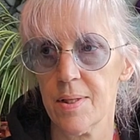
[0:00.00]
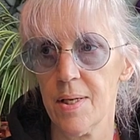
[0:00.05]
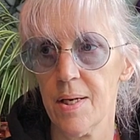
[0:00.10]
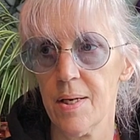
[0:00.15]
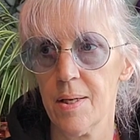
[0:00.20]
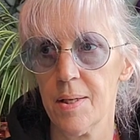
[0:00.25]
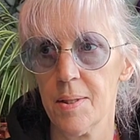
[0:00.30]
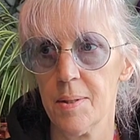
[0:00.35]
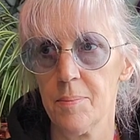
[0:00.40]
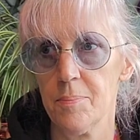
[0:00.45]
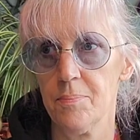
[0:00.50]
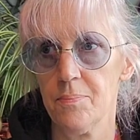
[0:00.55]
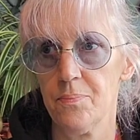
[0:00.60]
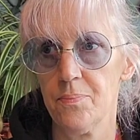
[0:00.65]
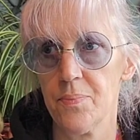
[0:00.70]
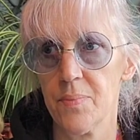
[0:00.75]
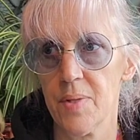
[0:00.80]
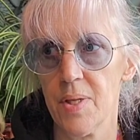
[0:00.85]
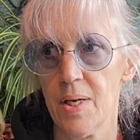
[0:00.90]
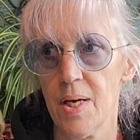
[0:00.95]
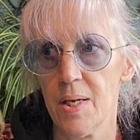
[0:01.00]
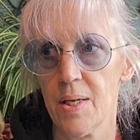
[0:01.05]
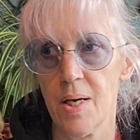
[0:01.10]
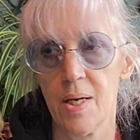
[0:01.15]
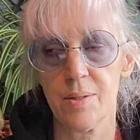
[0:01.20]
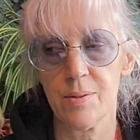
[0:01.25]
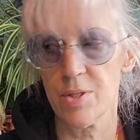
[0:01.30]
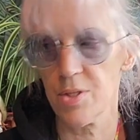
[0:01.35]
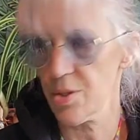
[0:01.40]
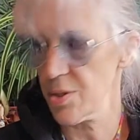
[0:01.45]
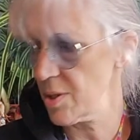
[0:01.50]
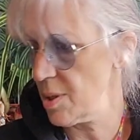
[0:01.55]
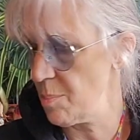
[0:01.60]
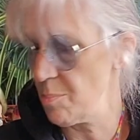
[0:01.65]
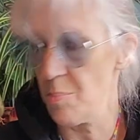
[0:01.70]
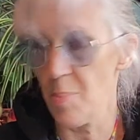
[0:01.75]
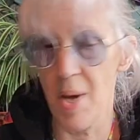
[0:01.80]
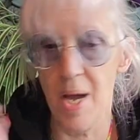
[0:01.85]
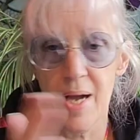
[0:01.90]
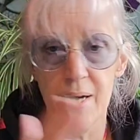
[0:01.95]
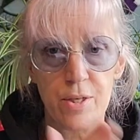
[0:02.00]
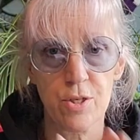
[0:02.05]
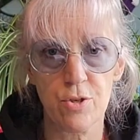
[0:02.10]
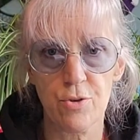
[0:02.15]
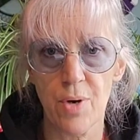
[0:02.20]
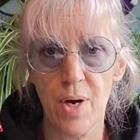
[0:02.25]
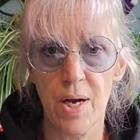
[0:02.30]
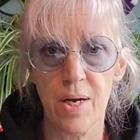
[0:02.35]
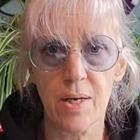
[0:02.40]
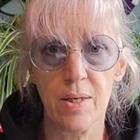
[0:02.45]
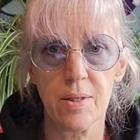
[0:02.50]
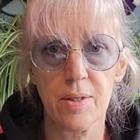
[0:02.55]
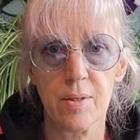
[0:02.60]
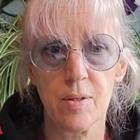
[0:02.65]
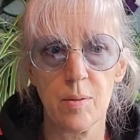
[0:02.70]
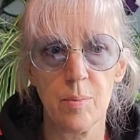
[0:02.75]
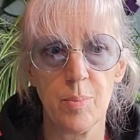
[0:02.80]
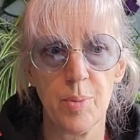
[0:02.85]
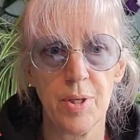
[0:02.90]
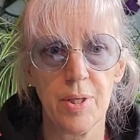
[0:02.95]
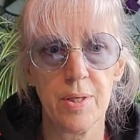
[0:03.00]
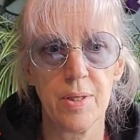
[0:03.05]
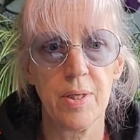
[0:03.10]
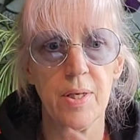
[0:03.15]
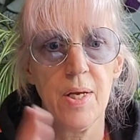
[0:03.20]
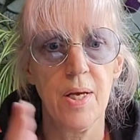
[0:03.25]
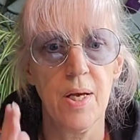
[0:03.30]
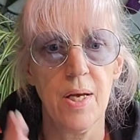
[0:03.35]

I'm just going to backtrack a little bit.